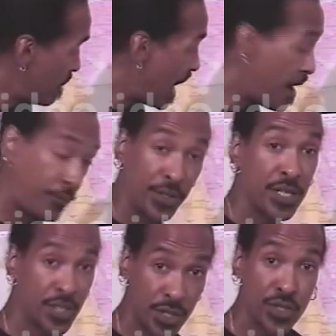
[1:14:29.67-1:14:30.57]

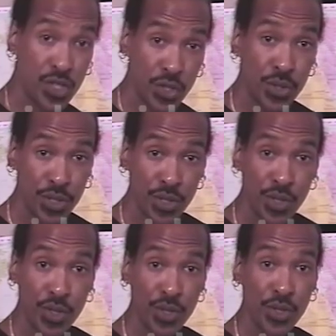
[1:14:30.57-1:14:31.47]
Africans understood
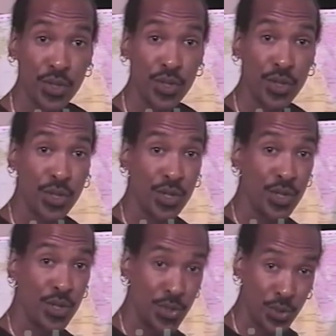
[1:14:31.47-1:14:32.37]

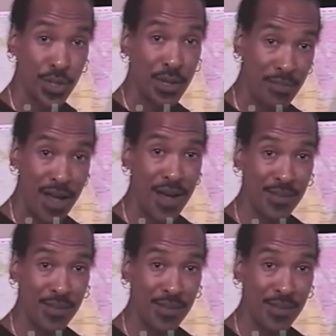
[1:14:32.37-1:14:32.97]
the nuclear bomb.